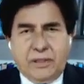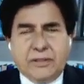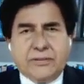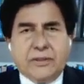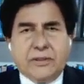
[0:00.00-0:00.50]

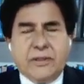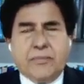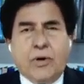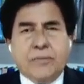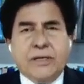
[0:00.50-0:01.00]
the
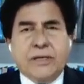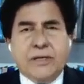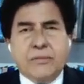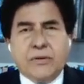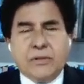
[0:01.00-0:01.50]

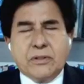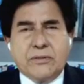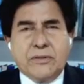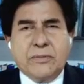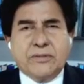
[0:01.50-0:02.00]
deployment and because
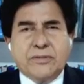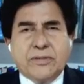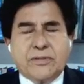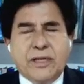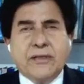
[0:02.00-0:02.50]
of the
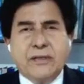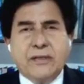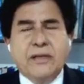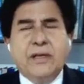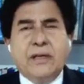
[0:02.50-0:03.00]
measures
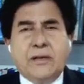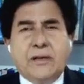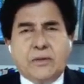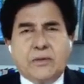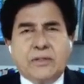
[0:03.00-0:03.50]
taken,
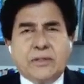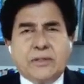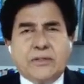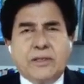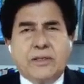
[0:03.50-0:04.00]
not only
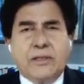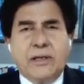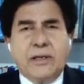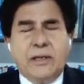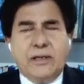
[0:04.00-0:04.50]
the
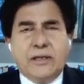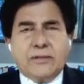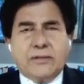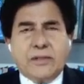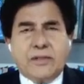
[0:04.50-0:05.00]

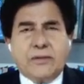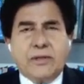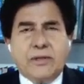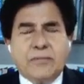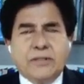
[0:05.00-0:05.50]
three-layered
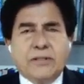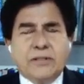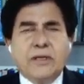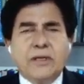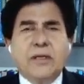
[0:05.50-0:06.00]
security
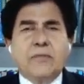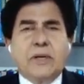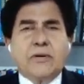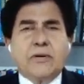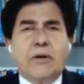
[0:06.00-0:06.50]
measures,
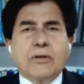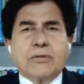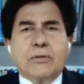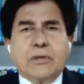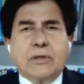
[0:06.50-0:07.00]
but
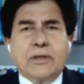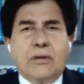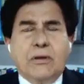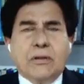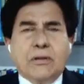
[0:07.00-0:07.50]
also
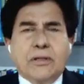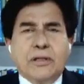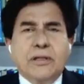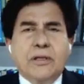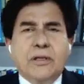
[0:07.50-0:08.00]
in all
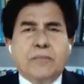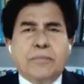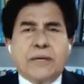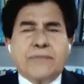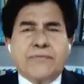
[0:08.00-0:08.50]
the
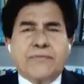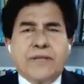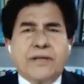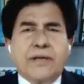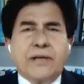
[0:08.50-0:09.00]

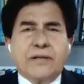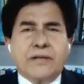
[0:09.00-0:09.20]
periphery and the